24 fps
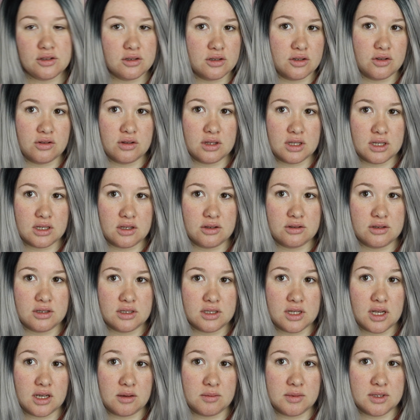Do you think you could
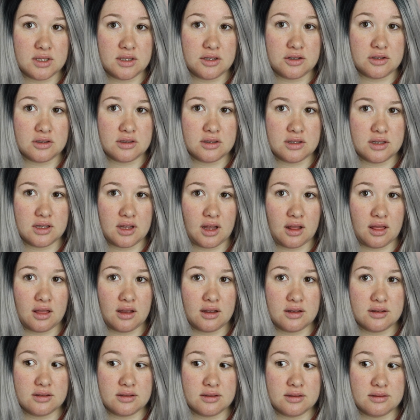take me seriously like
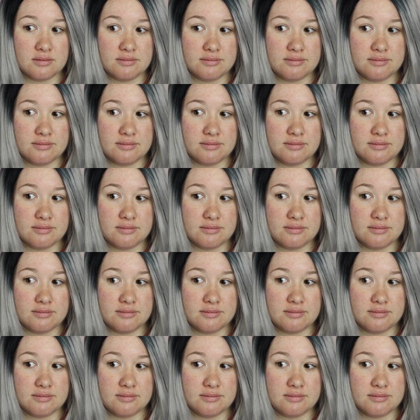this?